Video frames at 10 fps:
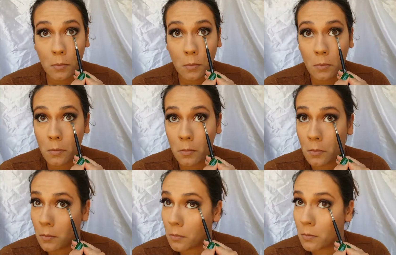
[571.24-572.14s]

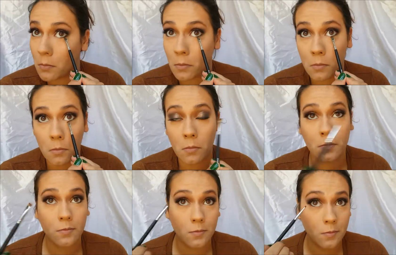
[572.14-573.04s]

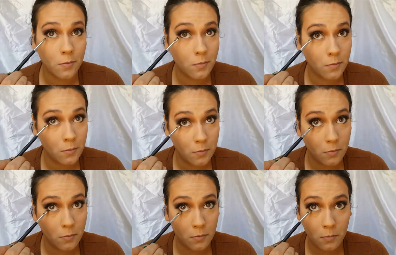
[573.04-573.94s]

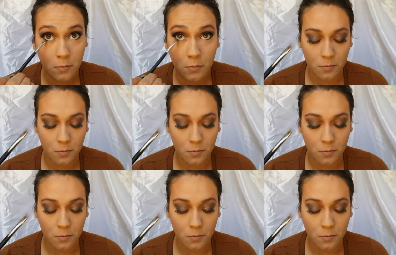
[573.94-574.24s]
(no one is talking)